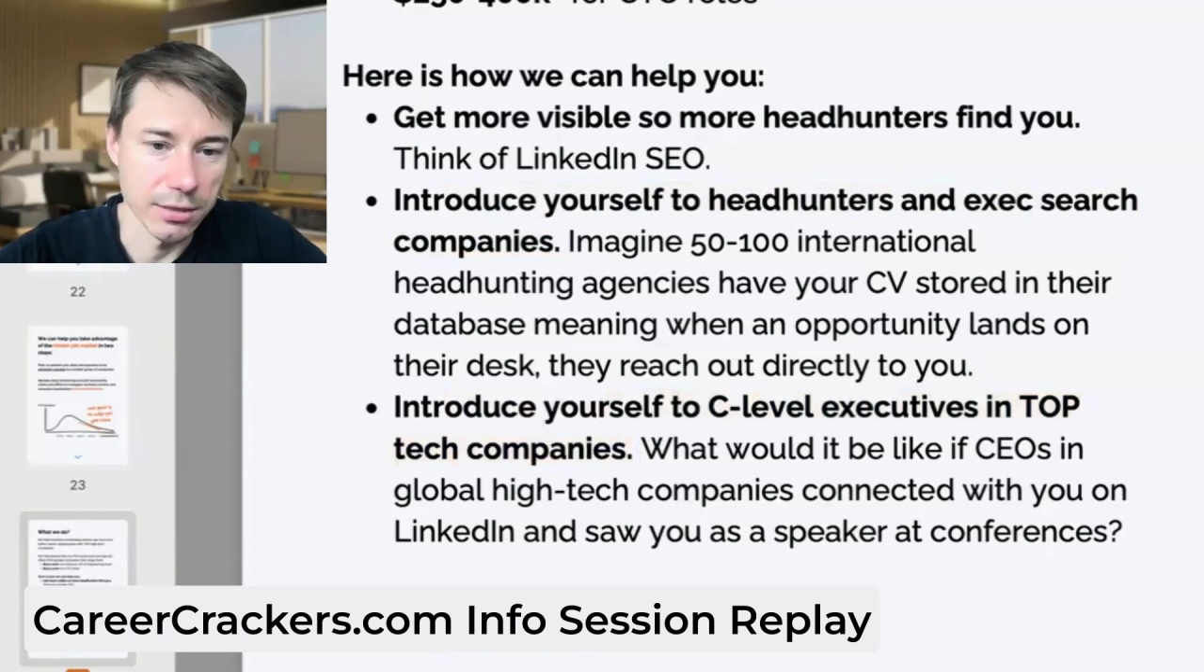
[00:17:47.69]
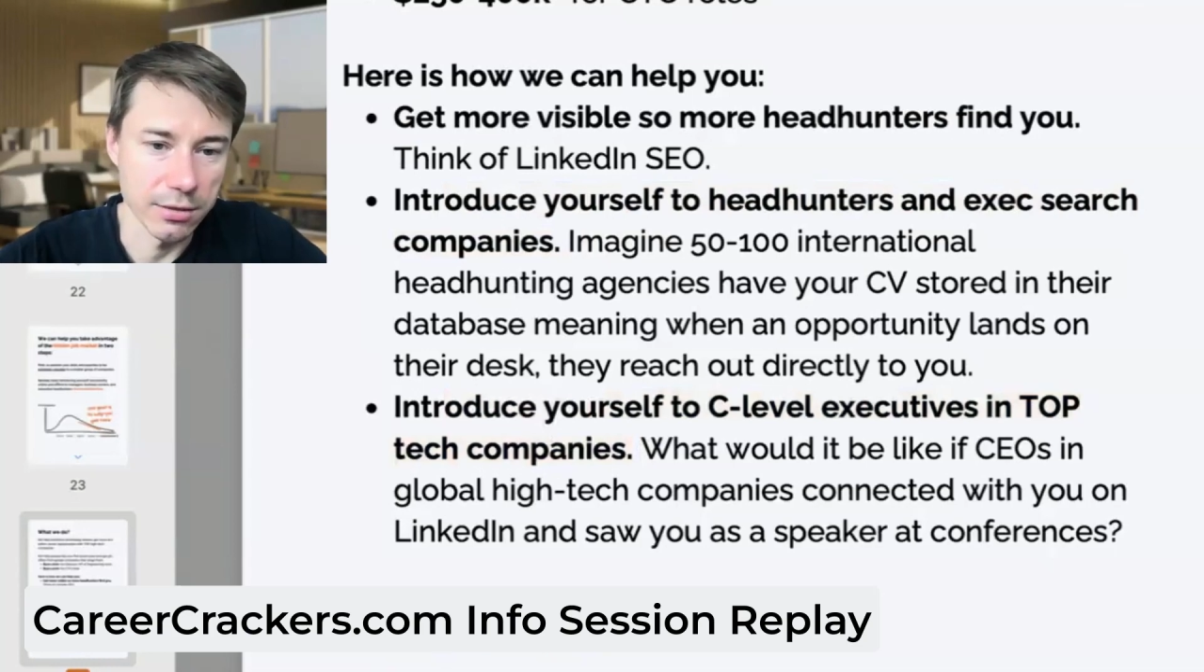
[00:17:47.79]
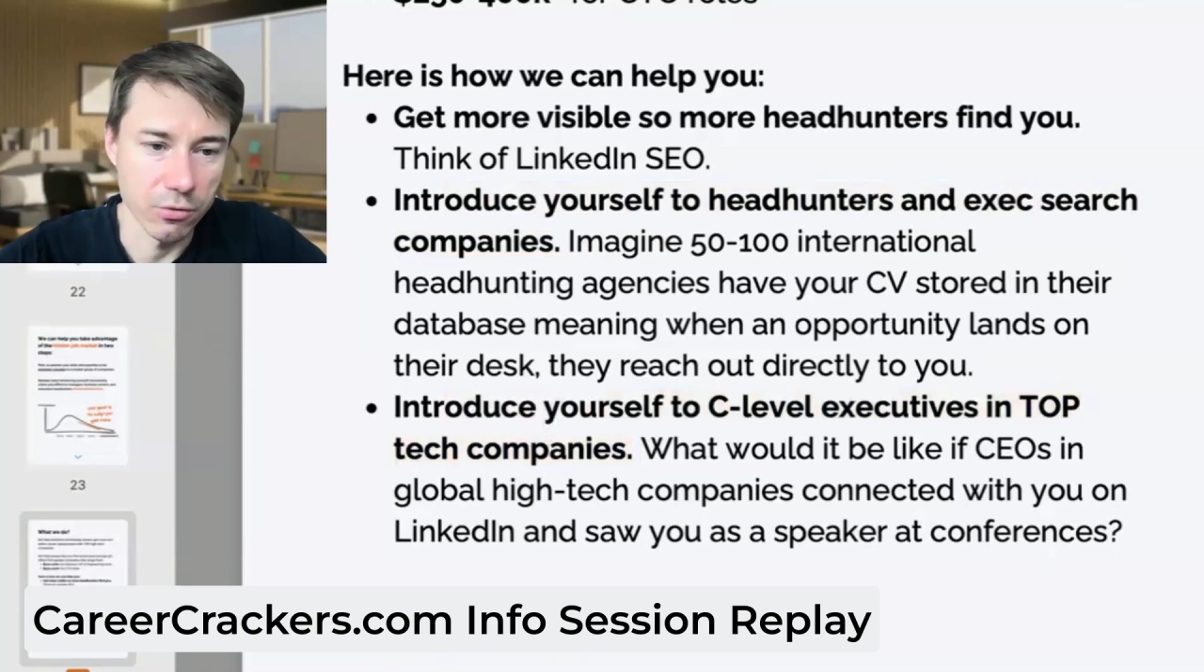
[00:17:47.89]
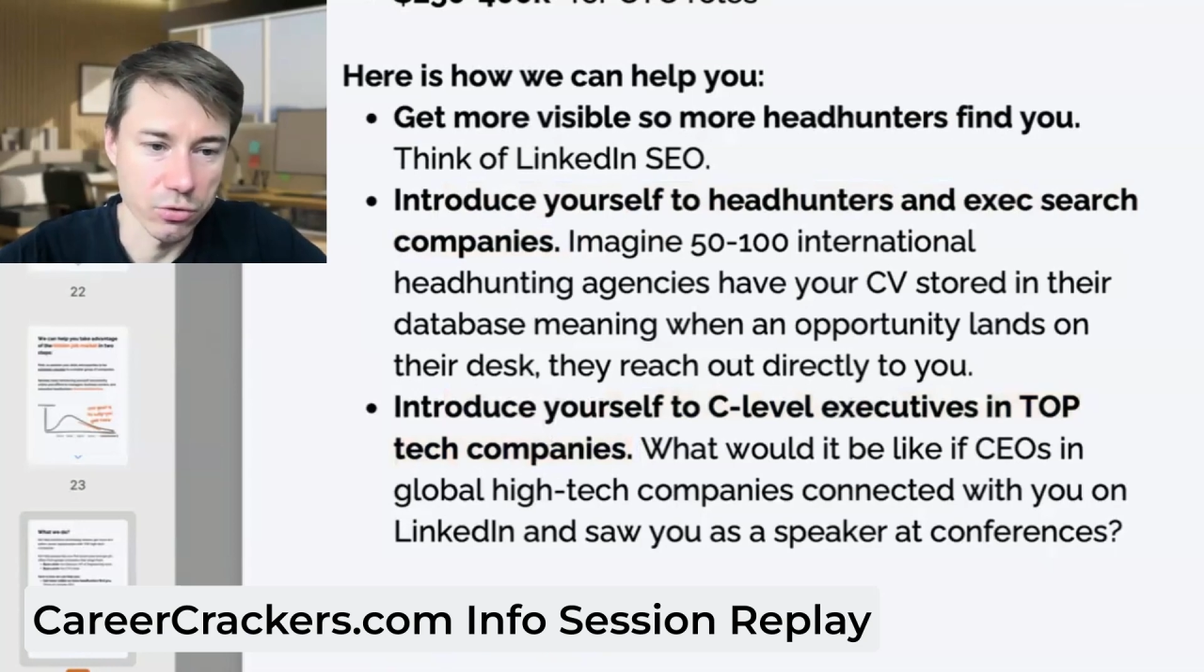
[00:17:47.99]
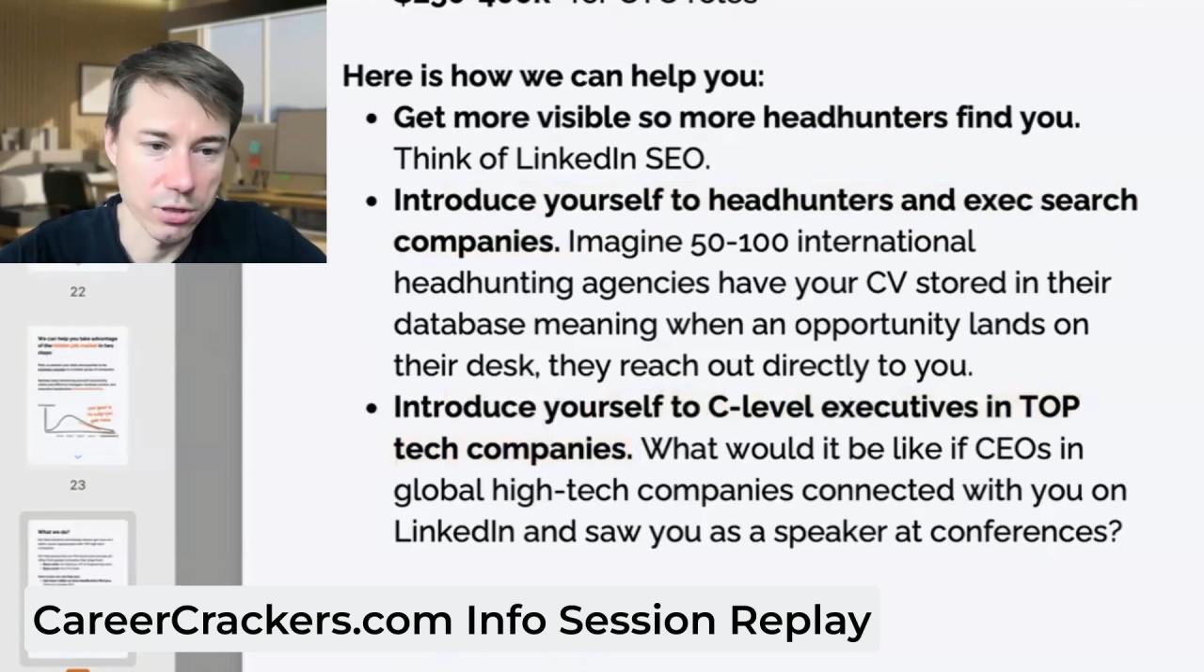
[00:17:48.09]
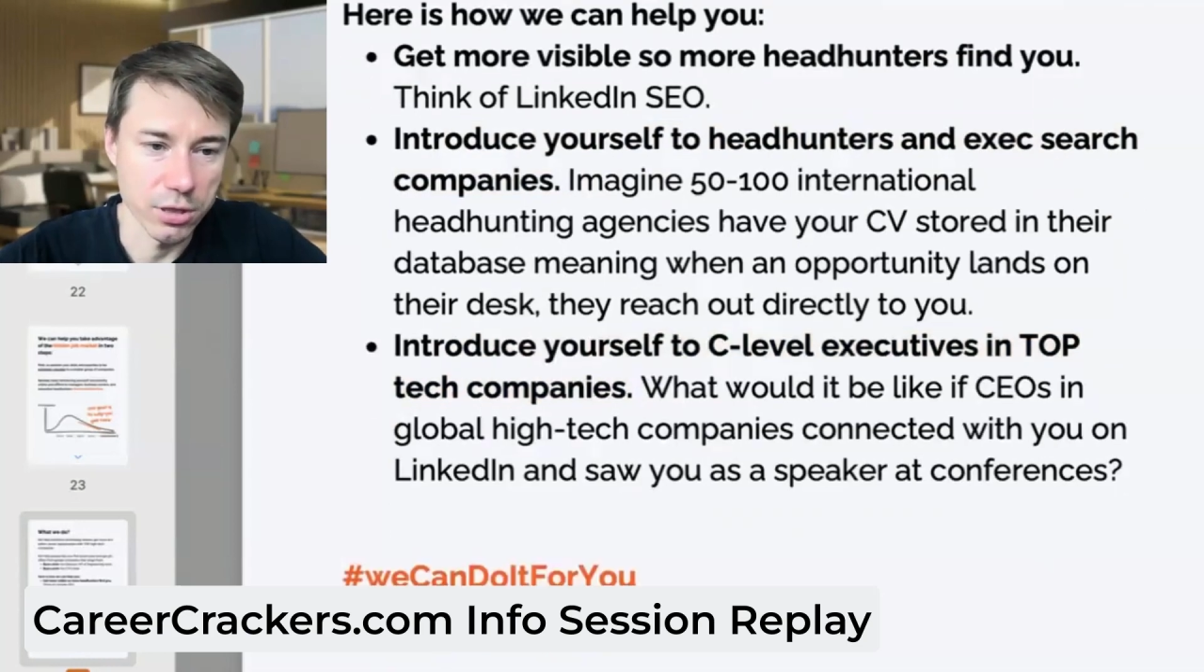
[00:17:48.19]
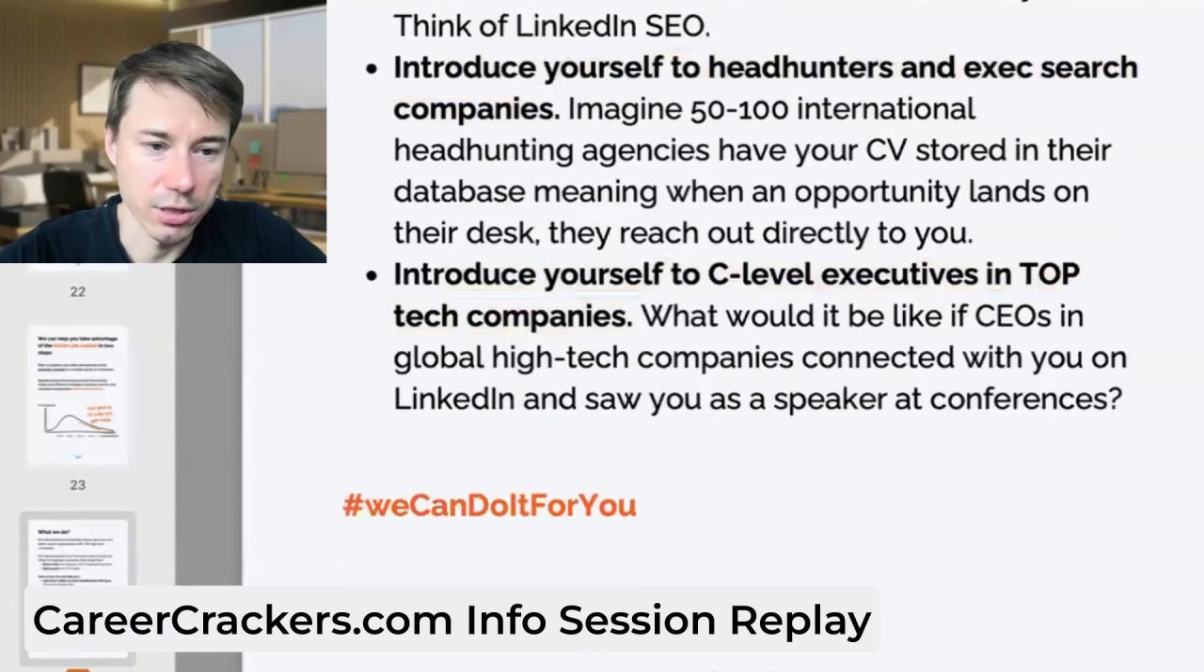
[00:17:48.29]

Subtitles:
those